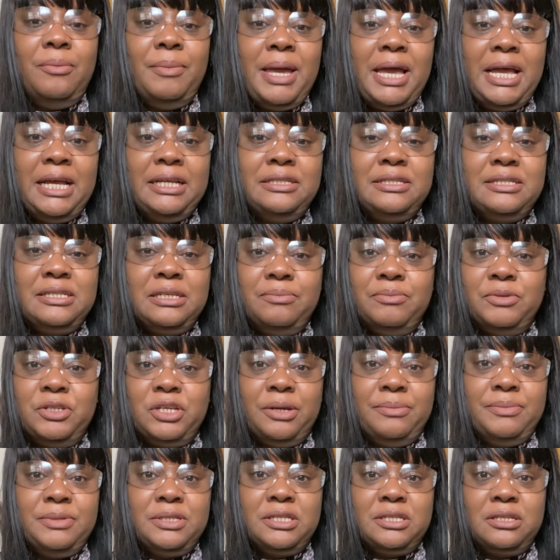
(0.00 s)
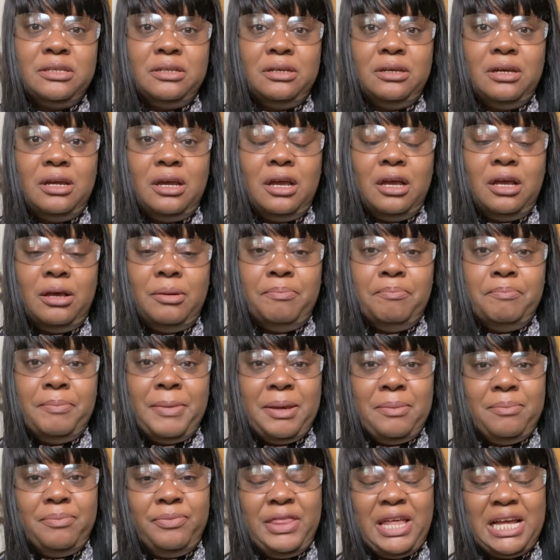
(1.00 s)
and sometimes
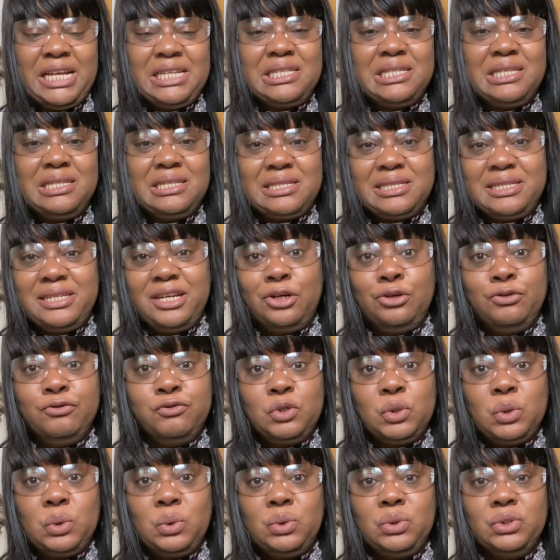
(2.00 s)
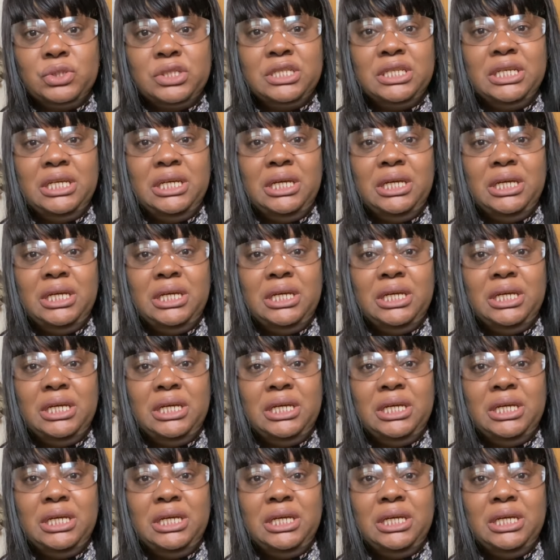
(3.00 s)
maybe that's a self-taught